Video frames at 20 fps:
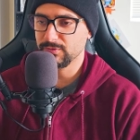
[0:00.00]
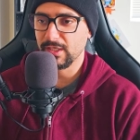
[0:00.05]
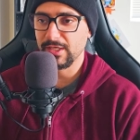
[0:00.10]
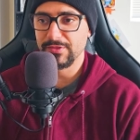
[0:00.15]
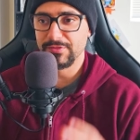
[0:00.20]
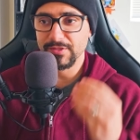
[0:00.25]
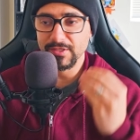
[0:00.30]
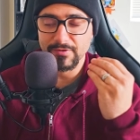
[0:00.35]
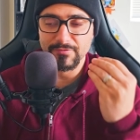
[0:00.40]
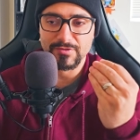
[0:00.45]
When
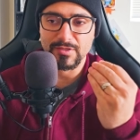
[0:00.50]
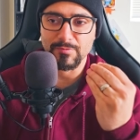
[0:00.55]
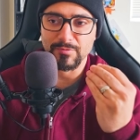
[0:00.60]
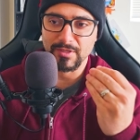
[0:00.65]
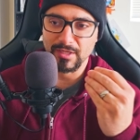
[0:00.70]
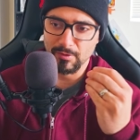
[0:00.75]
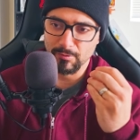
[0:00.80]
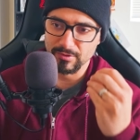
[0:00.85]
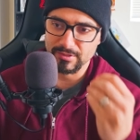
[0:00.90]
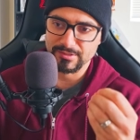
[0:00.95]
I think of
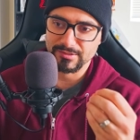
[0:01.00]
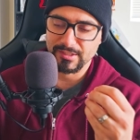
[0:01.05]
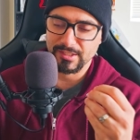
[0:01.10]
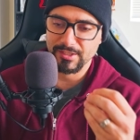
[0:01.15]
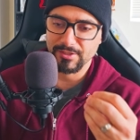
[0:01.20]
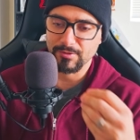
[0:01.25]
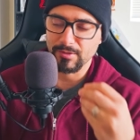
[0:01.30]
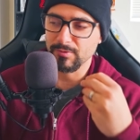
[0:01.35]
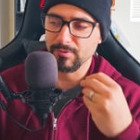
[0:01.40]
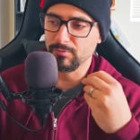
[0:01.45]
something, I want to
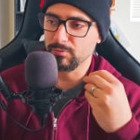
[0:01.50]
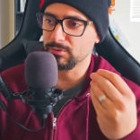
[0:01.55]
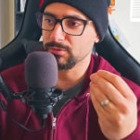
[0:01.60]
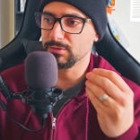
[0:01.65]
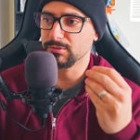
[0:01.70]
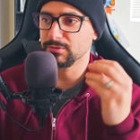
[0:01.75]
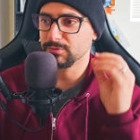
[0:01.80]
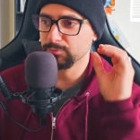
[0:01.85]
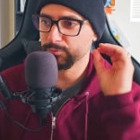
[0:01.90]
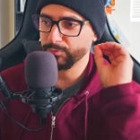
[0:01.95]
say it, or I
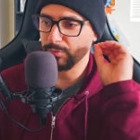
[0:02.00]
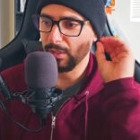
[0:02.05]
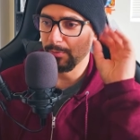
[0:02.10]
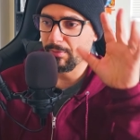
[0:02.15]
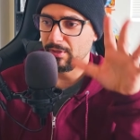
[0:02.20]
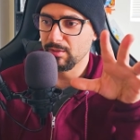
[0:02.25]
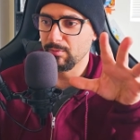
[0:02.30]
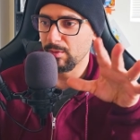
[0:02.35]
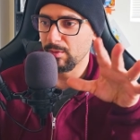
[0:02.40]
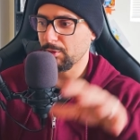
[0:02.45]
will
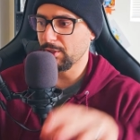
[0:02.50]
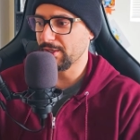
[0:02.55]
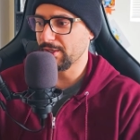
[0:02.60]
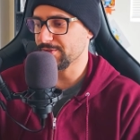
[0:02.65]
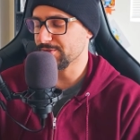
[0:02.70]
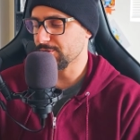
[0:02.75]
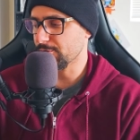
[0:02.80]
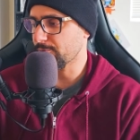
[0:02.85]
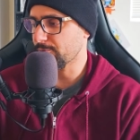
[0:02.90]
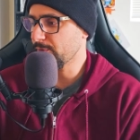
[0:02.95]
pop out of my
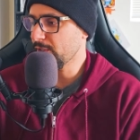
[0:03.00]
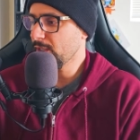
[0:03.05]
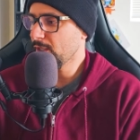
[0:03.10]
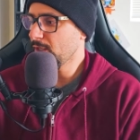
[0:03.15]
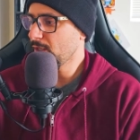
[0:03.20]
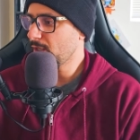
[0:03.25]
brain. So